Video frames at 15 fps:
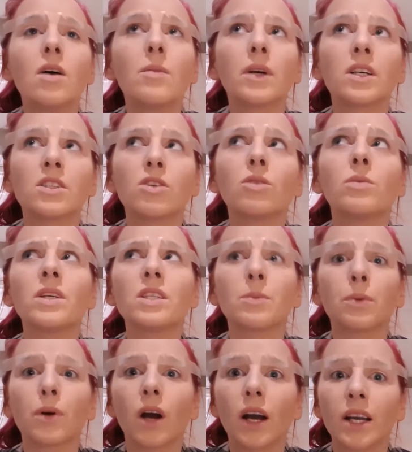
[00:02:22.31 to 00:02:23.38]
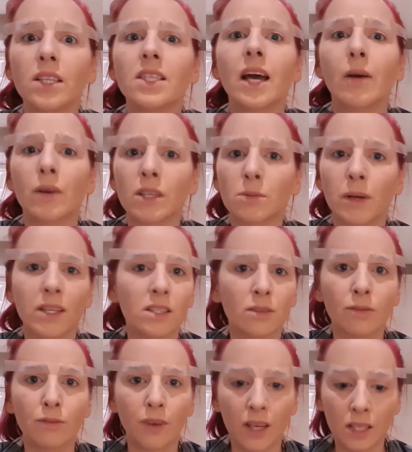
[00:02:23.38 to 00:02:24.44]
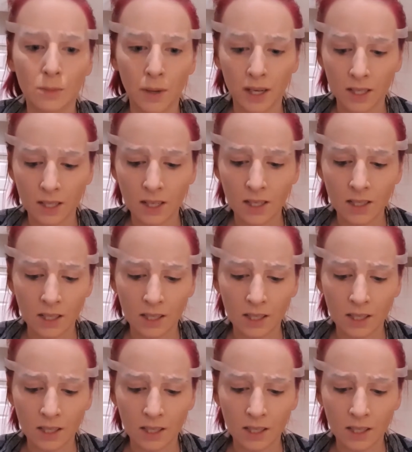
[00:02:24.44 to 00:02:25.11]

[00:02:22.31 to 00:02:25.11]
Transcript: Because you could be surprised how expensive face paint is.